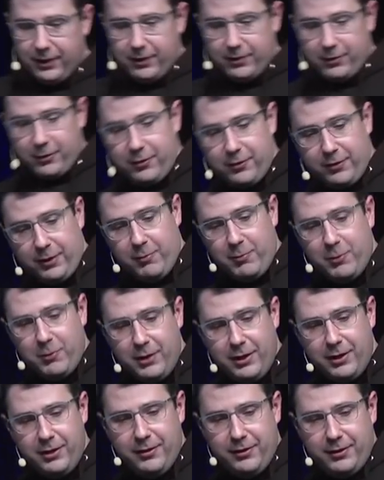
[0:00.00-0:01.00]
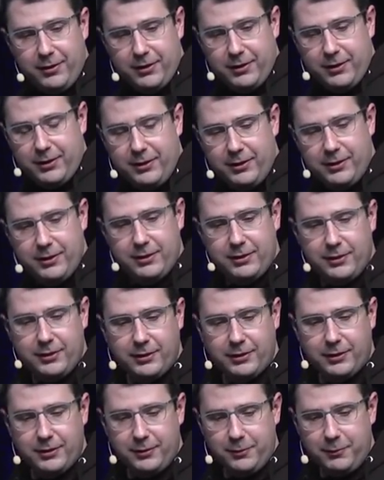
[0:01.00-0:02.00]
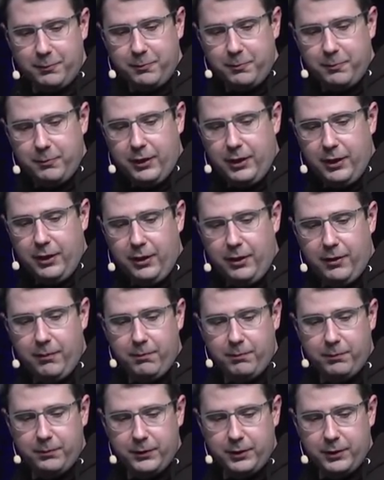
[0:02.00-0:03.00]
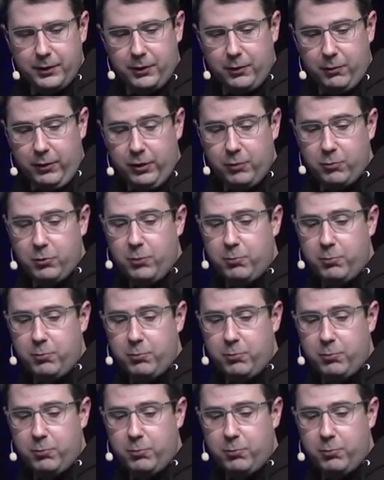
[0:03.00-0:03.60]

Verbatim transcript: So to summarize, um, quantum